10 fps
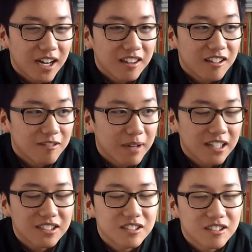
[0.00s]
I think the
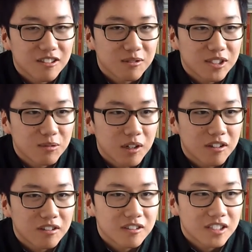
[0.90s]
magazine turned out really
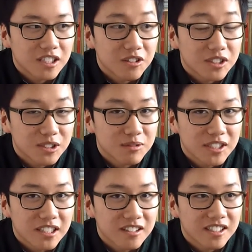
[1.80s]
well. It looks really
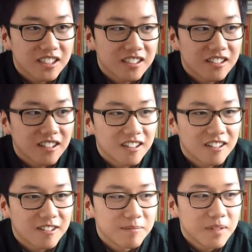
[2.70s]
clean,
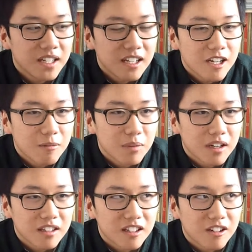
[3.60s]
um, but
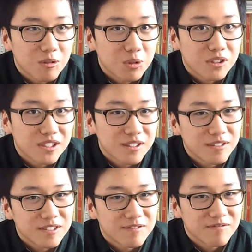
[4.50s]
there were
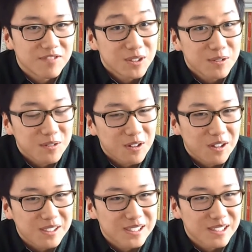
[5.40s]
a few flaws
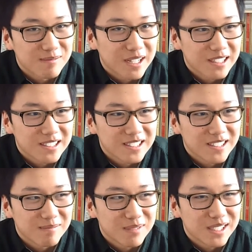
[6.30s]
in the magazine,
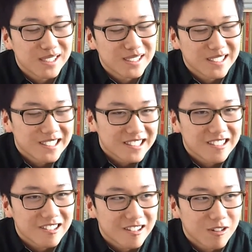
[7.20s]

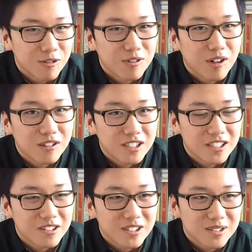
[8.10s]
but overall it
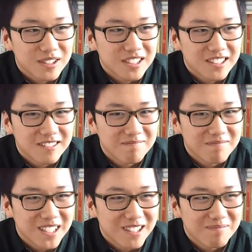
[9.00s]
looks really good and
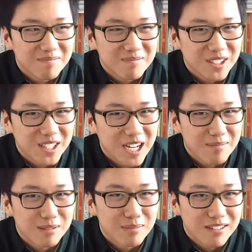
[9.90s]
I'm really happy
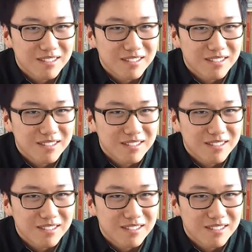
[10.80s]
about